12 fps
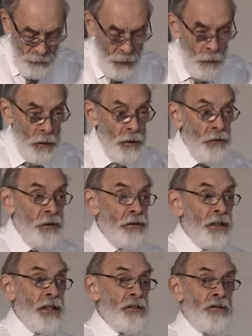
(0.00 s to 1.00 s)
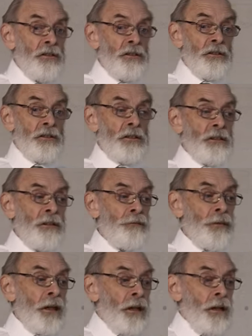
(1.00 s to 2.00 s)
One of the things that uh,
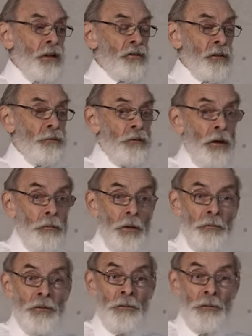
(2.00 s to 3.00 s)
is a problem for